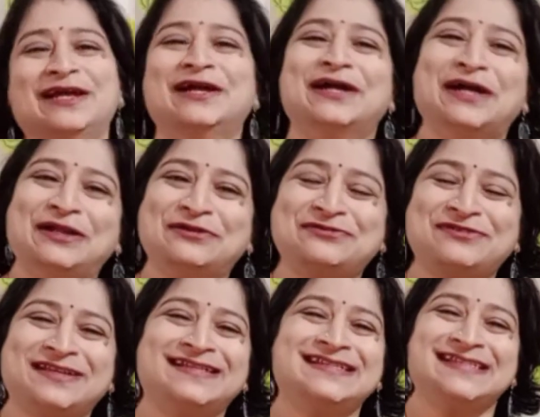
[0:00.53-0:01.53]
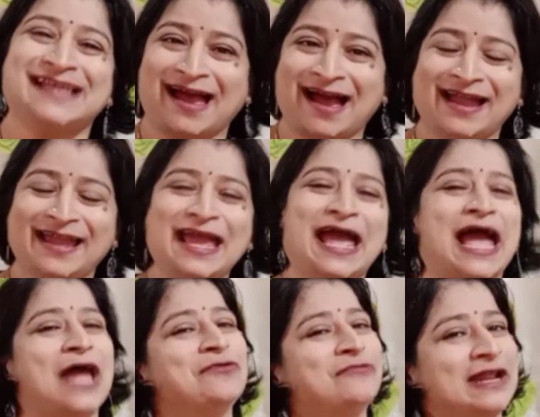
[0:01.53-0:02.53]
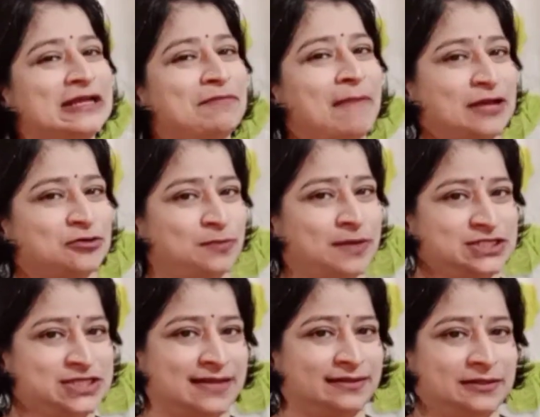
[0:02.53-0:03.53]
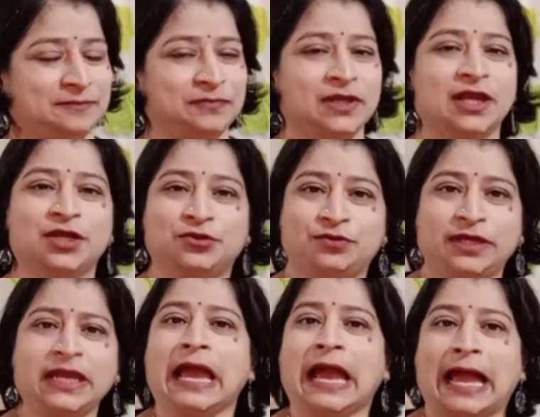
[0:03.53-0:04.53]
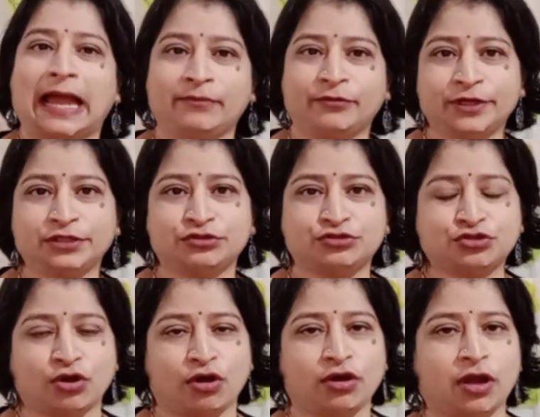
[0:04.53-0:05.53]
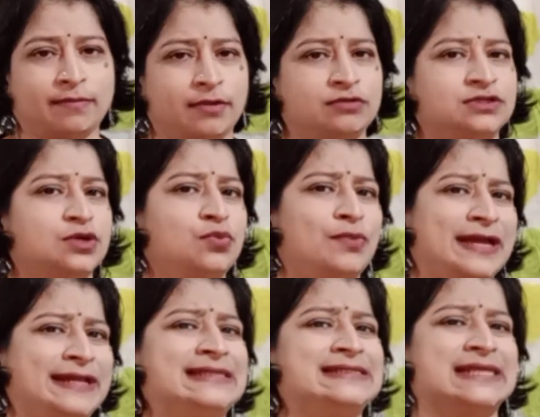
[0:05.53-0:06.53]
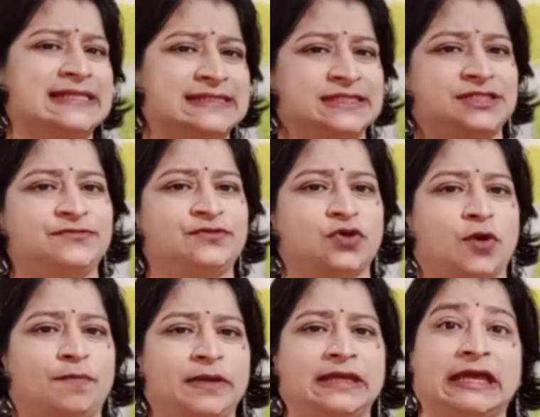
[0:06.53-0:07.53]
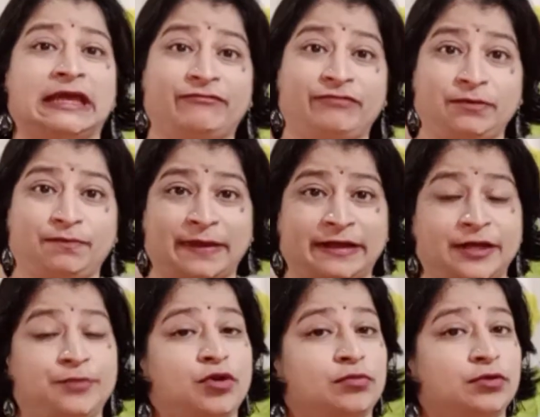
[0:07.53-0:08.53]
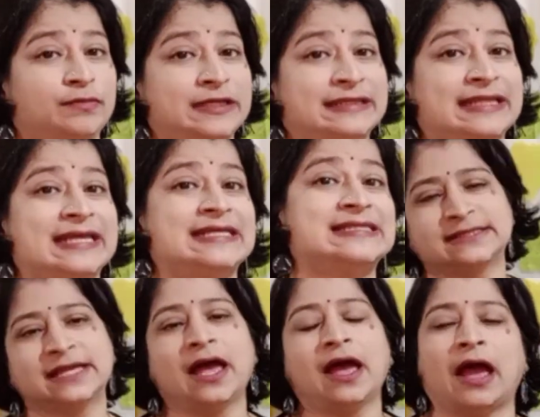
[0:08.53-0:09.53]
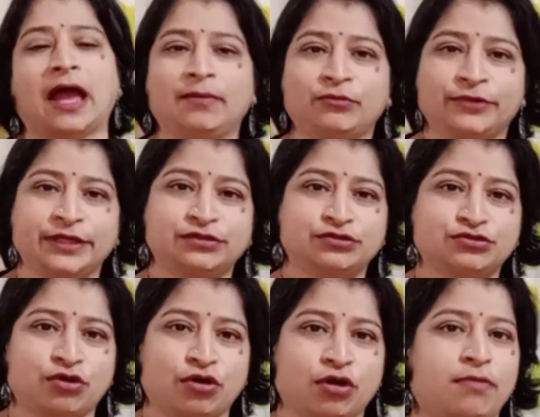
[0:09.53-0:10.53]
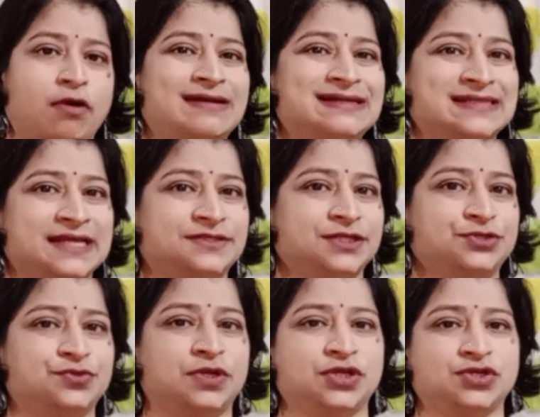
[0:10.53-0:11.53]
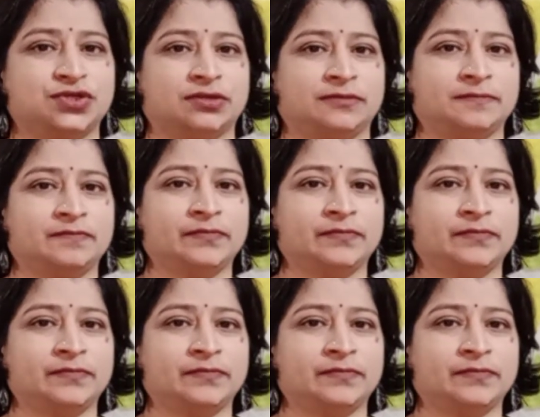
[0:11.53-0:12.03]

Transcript: Hello friends, hi and welcome back to my channel. Today I'm going to talk about a very sensitive topic every parent probably thinks. I'm going to talk about sex education.